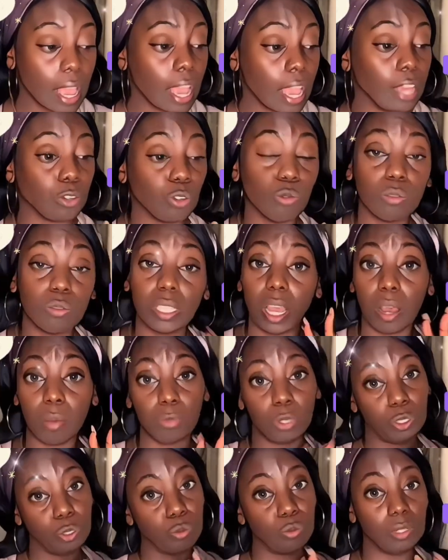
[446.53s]
And you tell
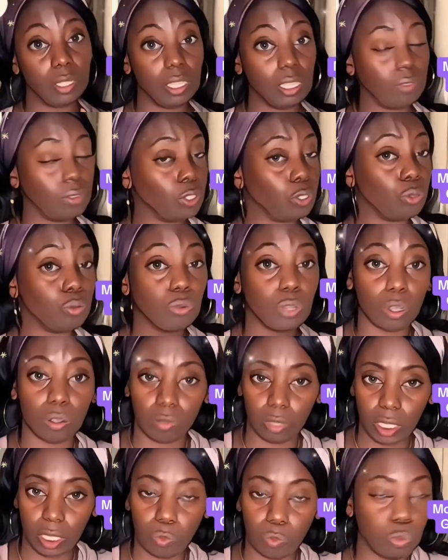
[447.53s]
me you leave and you
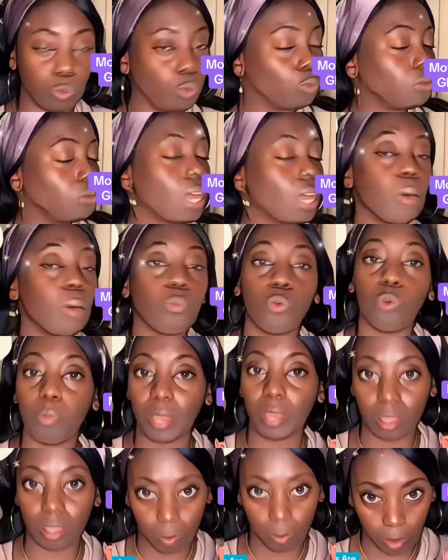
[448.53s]
don't leave, that will
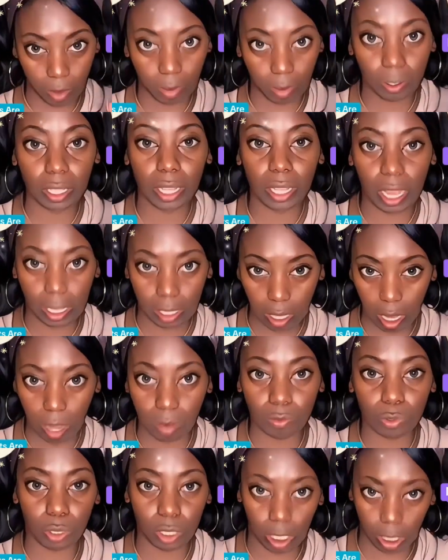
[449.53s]
be the very last
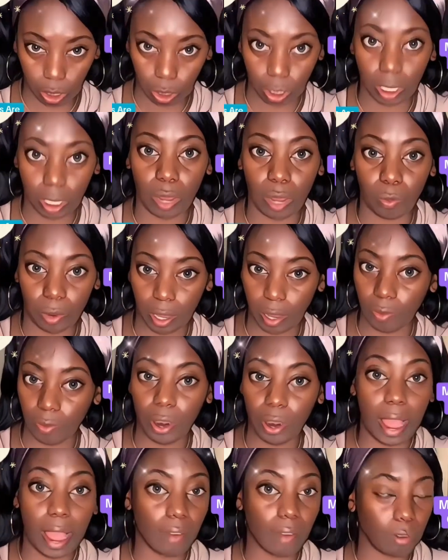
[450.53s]
conversation that we
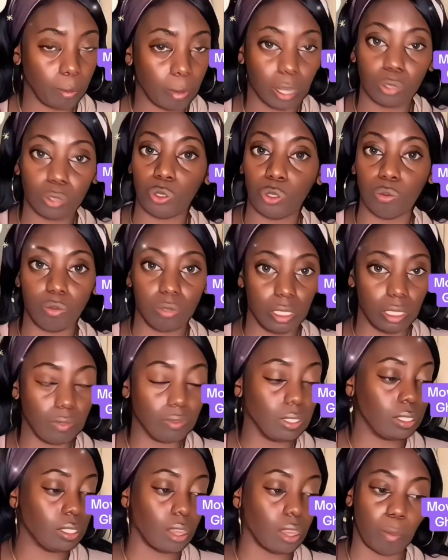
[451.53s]
ever have about you
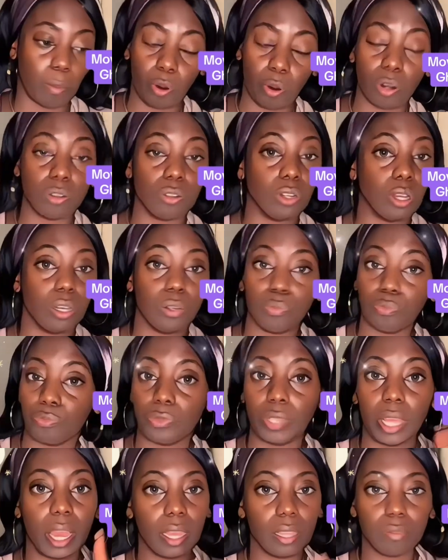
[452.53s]
leaving. None
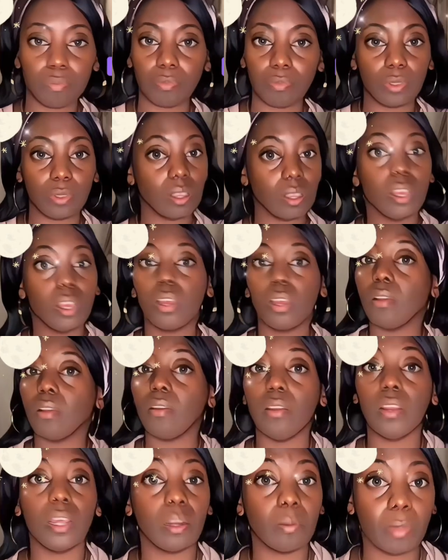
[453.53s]

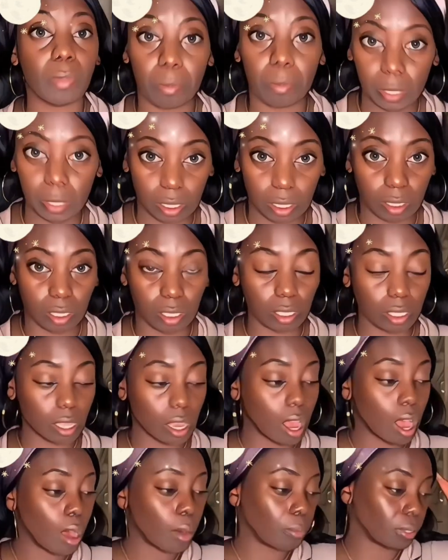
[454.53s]
of my business.
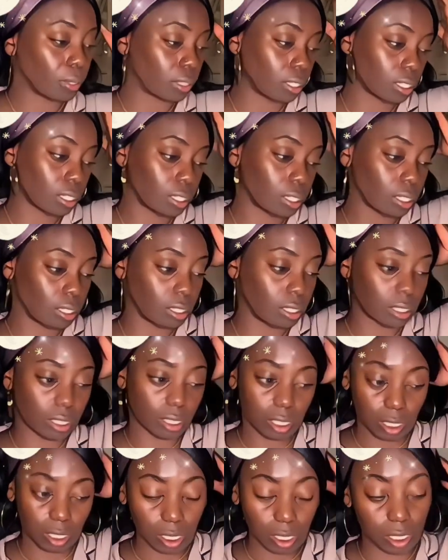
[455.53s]
But there
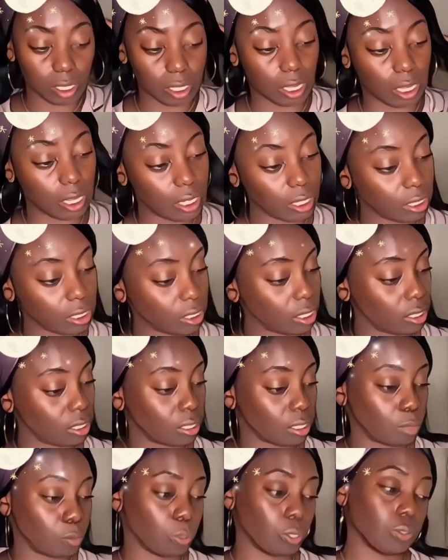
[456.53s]
is an
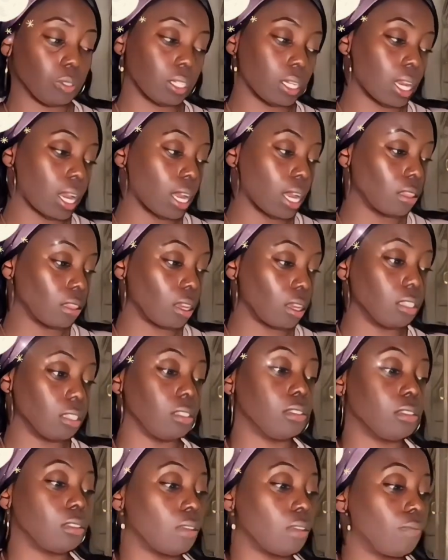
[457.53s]
ancestor spirit guide that
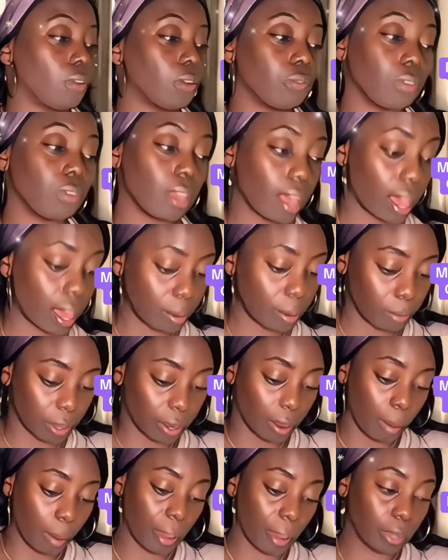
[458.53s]
is very
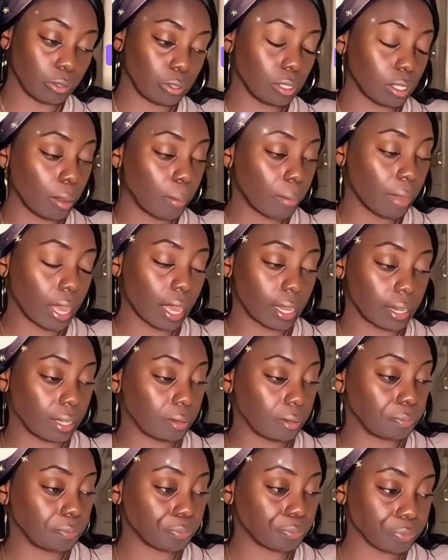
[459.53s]
adamant about
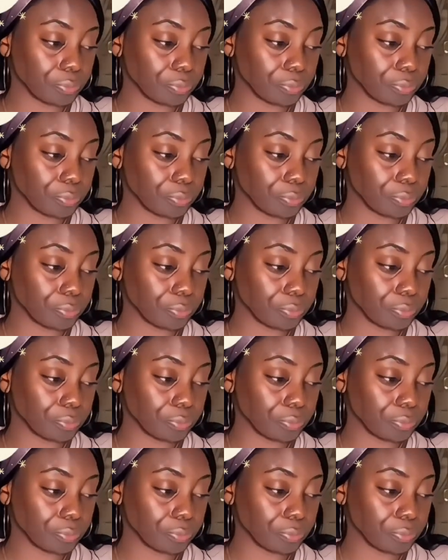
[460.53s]
somebody